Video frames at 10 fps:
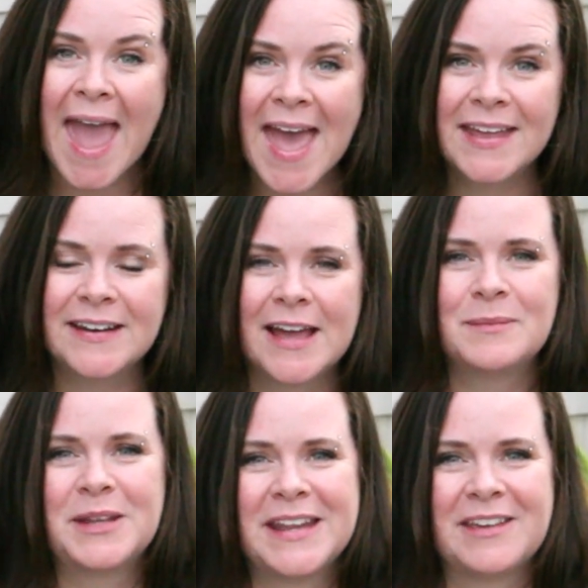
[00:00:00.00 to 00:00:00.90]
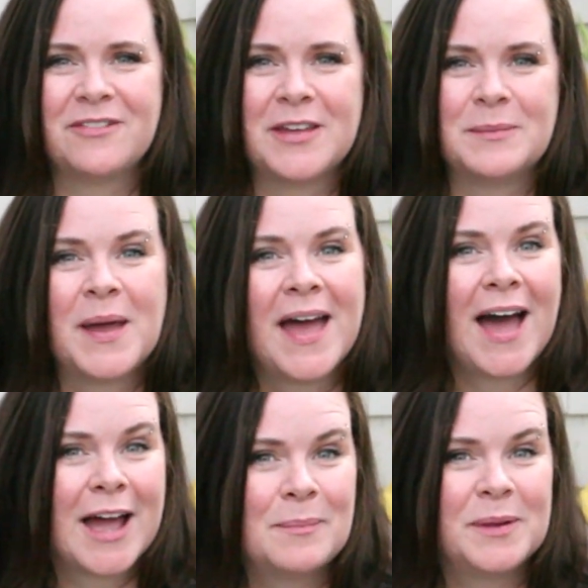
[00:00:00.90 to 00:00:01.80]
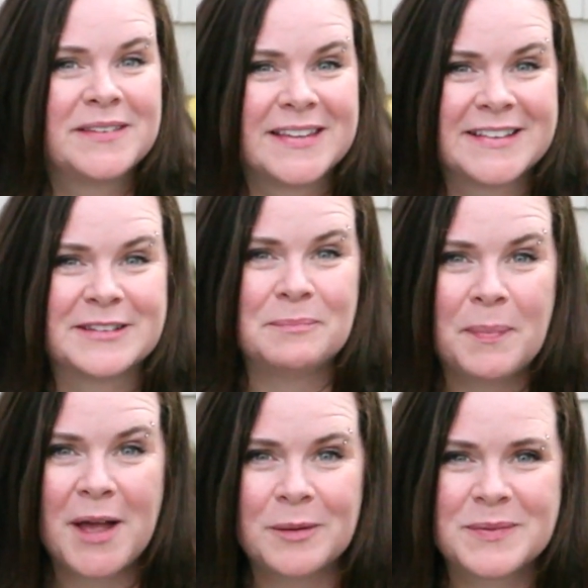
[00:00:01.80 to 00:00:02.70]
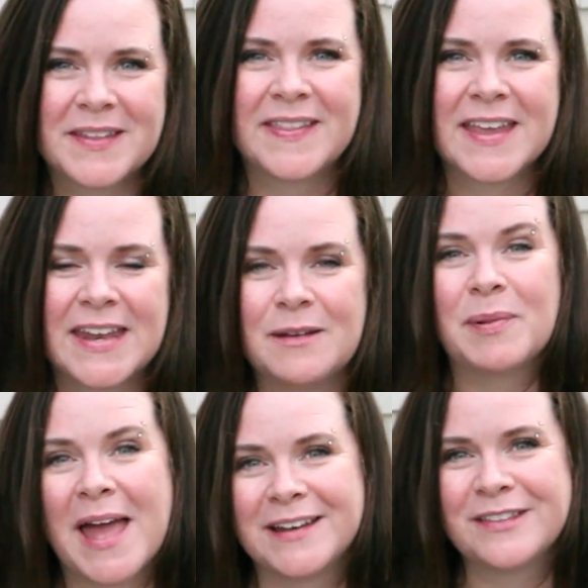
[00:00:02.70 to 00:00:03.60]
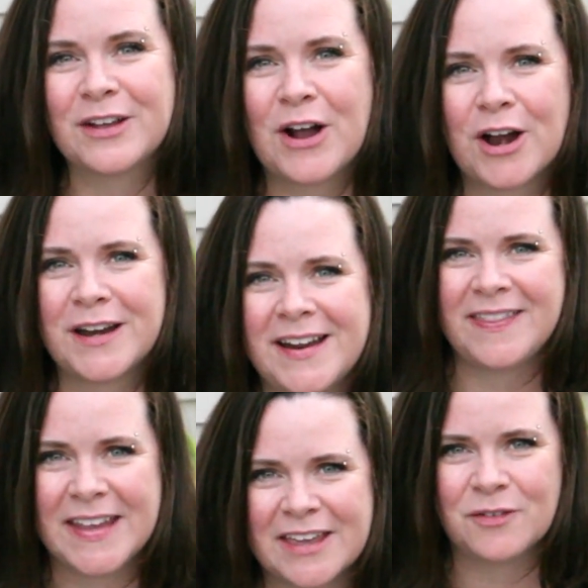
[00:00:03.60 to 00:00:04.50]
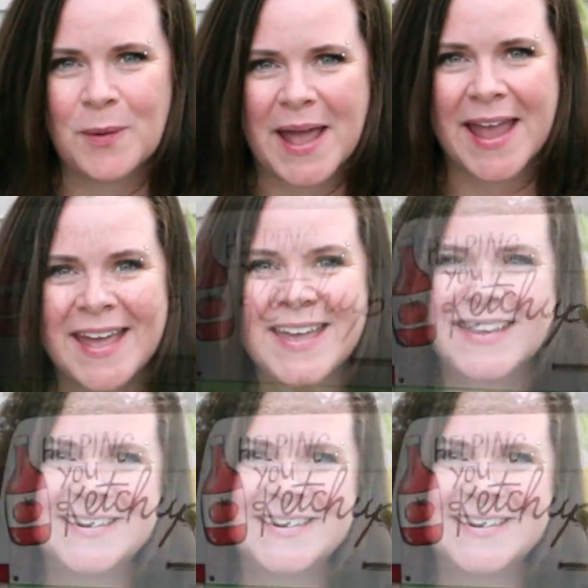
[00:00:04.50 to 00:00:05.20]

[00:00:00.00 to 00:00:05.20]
and I'm gonna give them a couple sets of bulbs that they can plant in their garden and then give away.